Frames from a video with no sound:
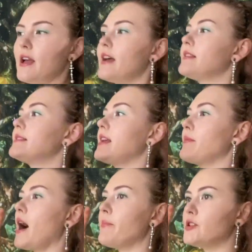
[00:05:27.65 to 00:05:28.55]
And the
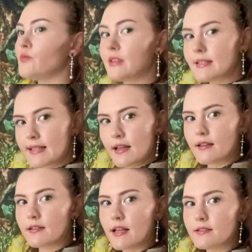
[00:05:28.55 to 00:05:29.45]
same happens with the
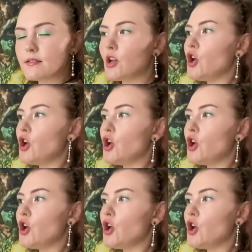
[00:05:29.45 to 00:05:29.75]
second lens.